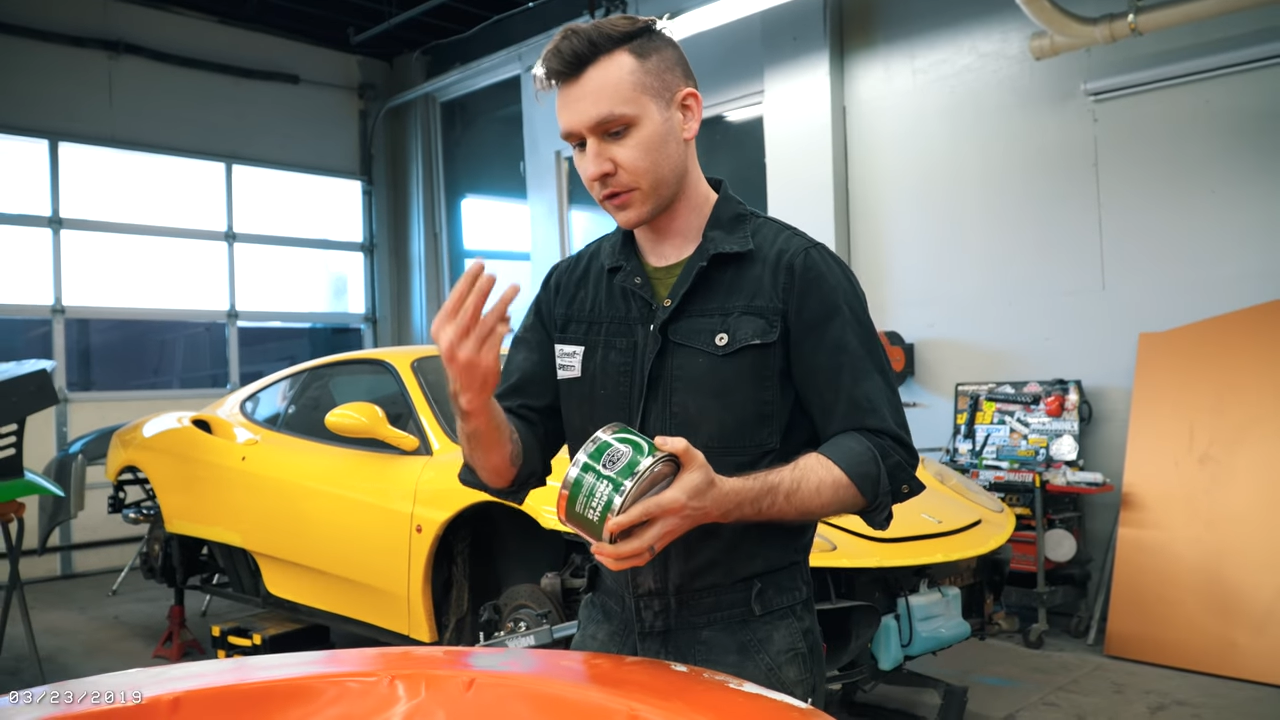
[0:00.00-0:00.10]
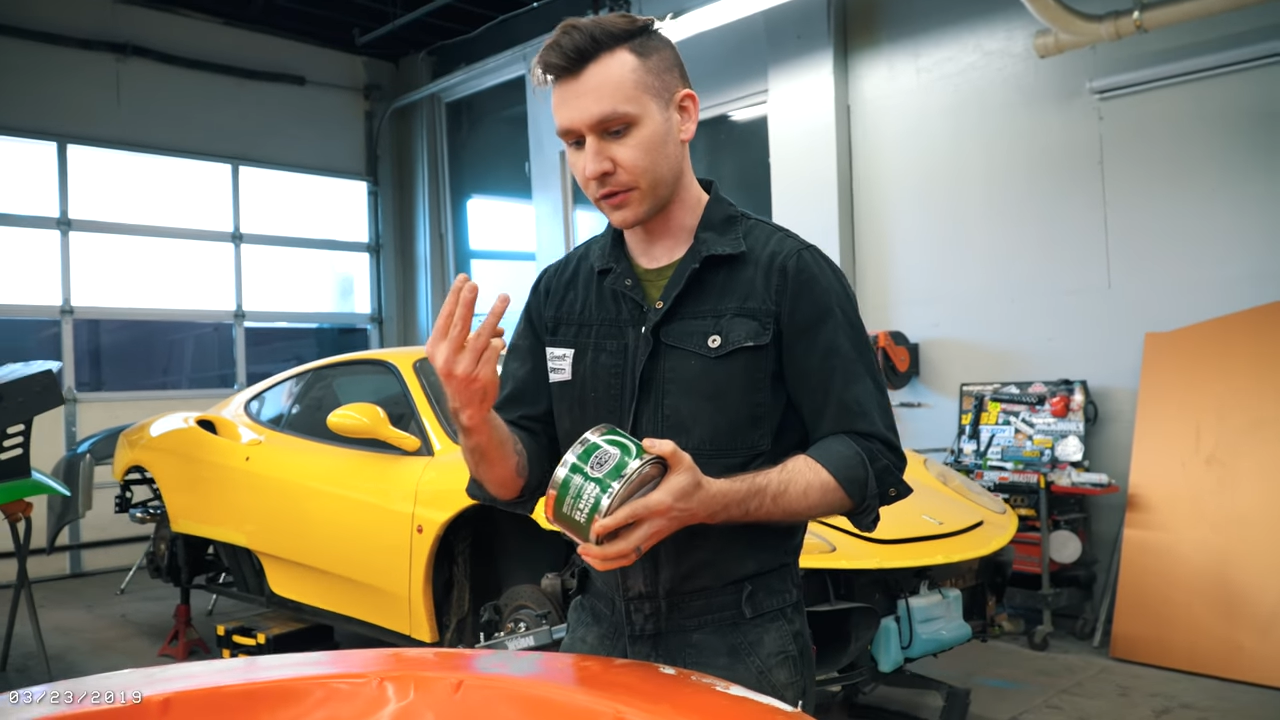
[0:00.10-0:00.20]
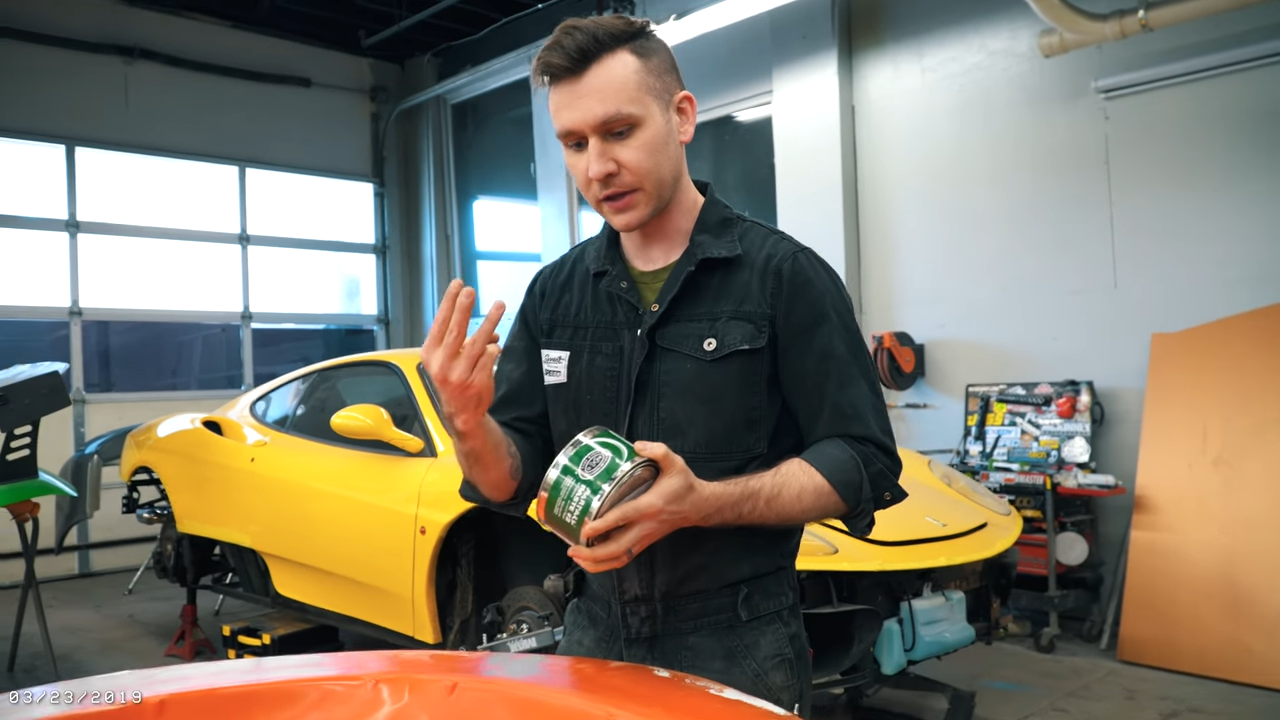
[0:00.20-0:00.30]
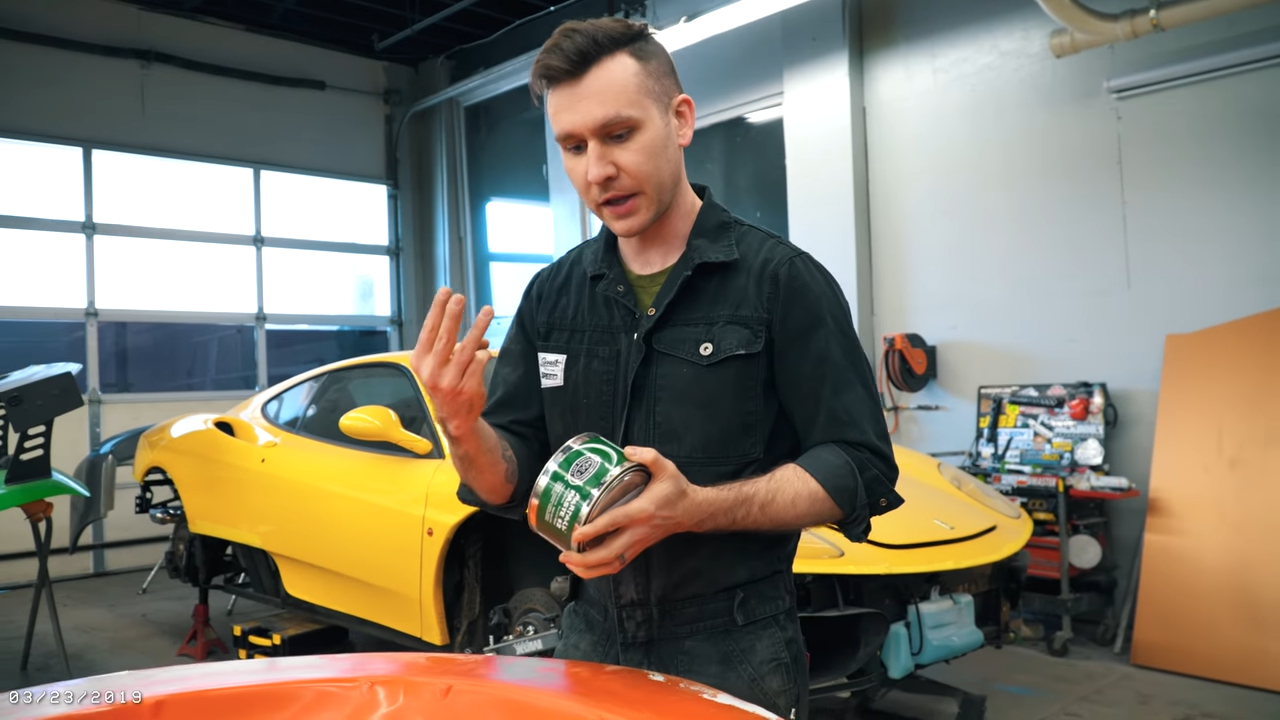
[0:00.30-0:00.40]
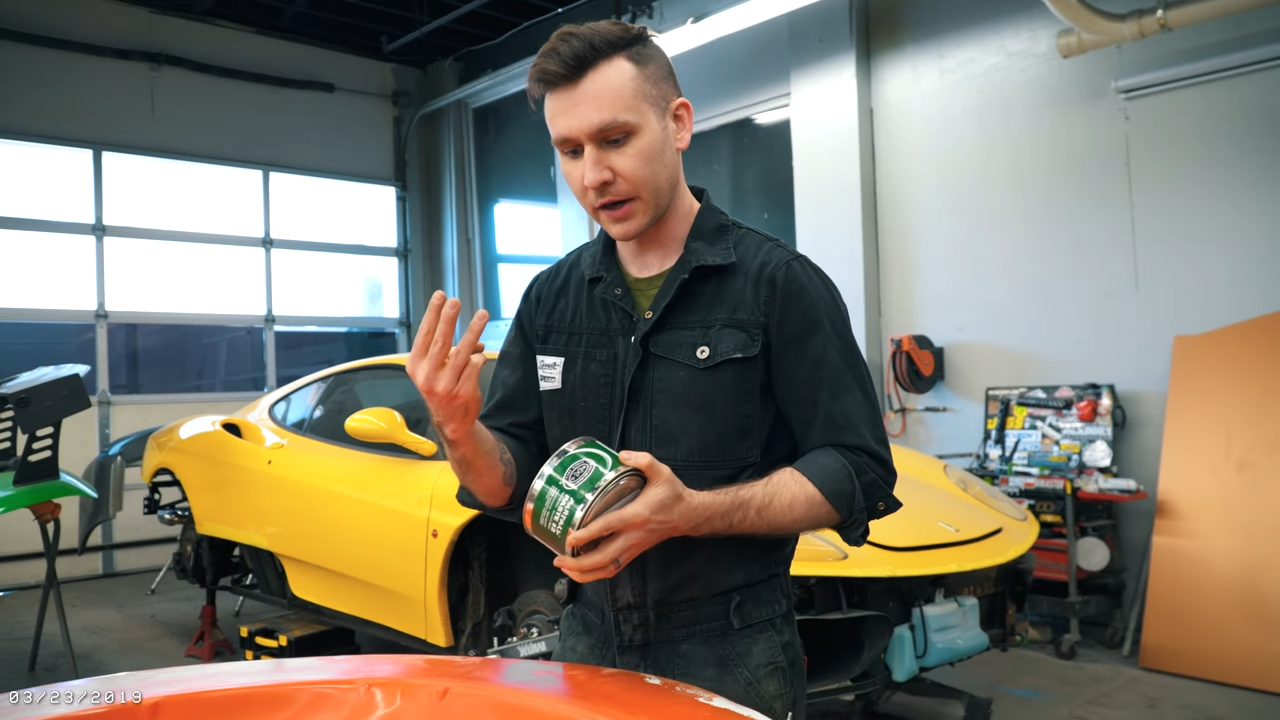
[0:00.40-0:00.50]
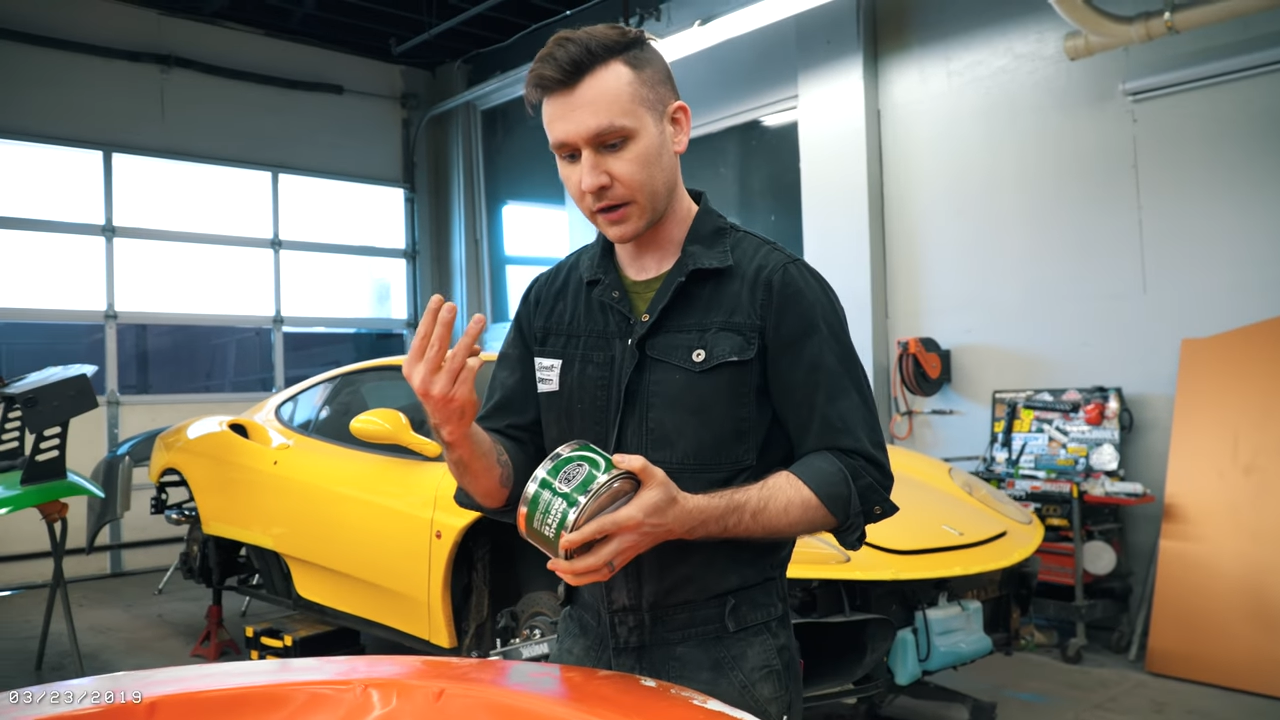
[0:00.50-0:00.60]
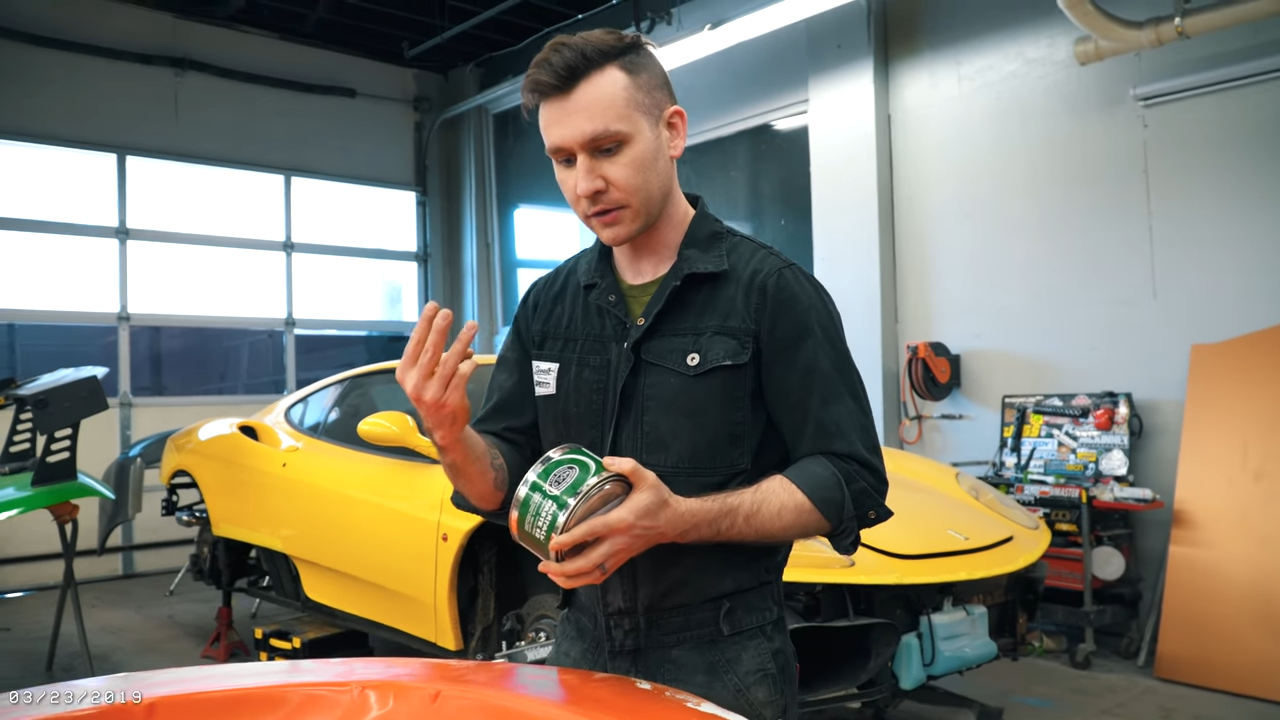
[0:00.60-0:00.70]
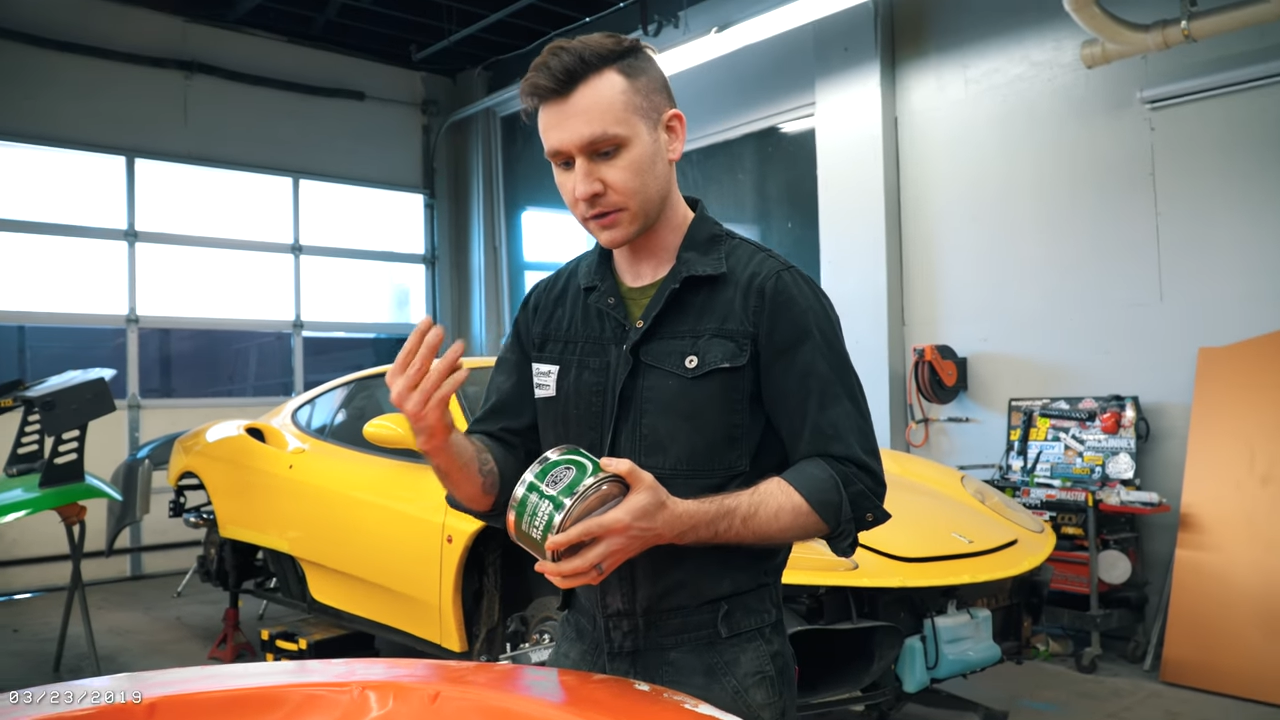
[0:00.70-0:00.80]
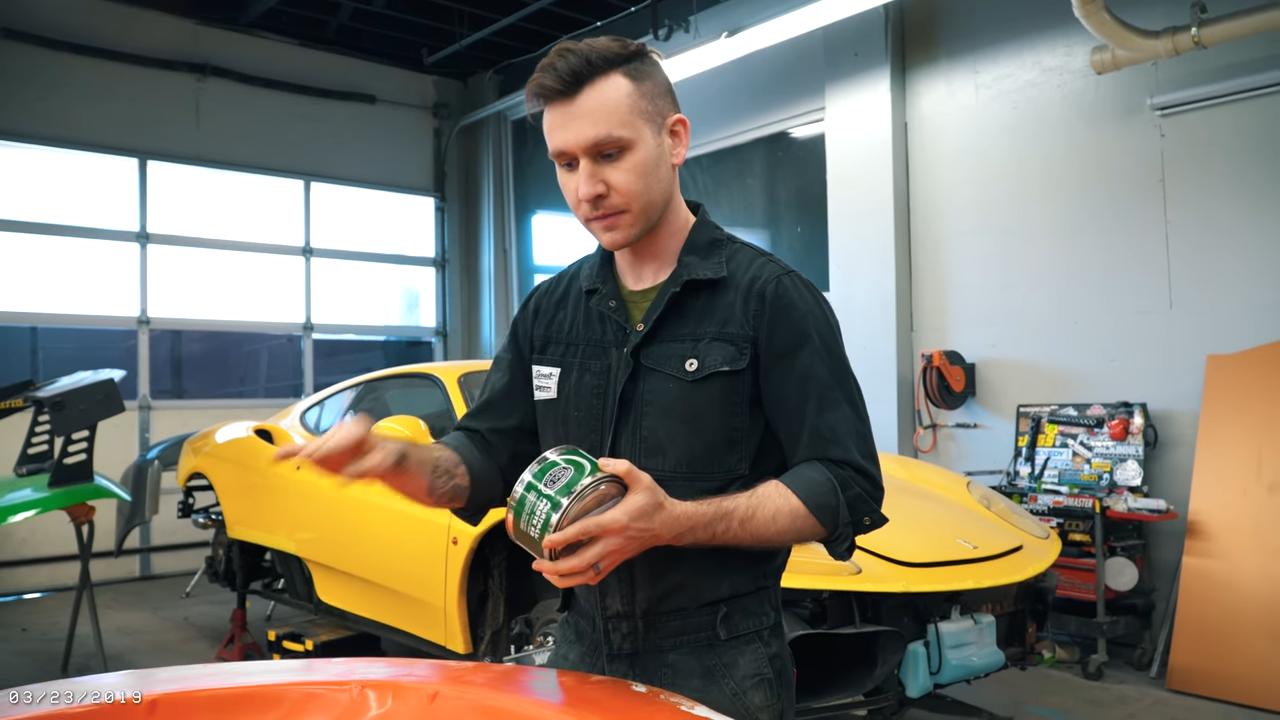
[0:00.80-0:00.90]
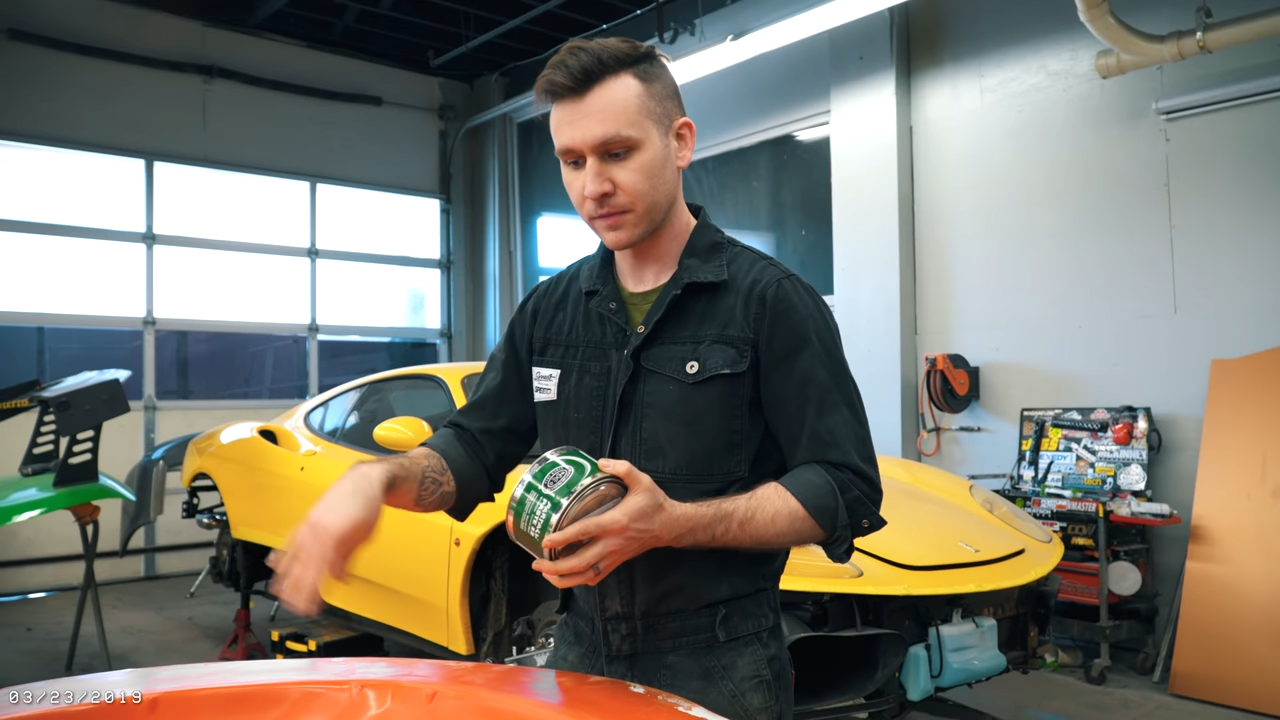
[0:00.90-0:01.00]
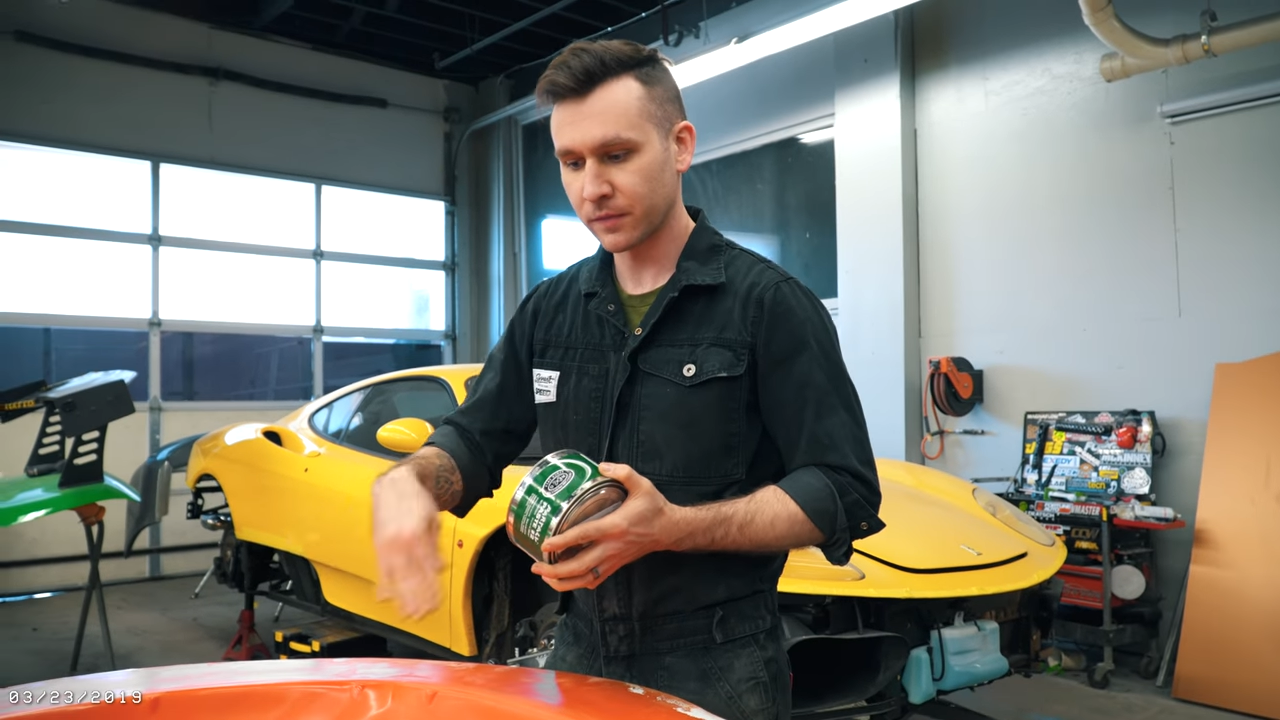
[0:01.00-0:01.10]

Three layers,